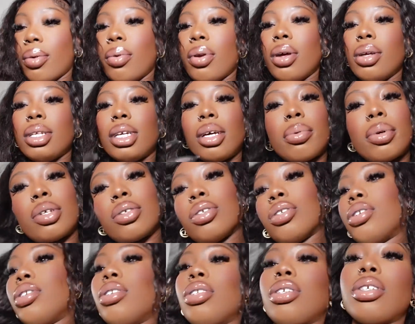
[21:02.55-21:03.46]
it when I take
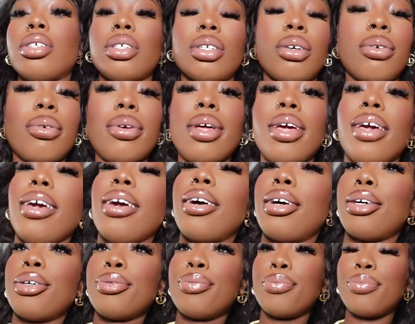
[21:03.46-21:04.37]
pictures. So
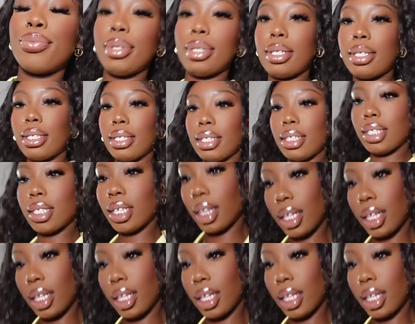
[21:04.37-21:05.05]
yeah, this is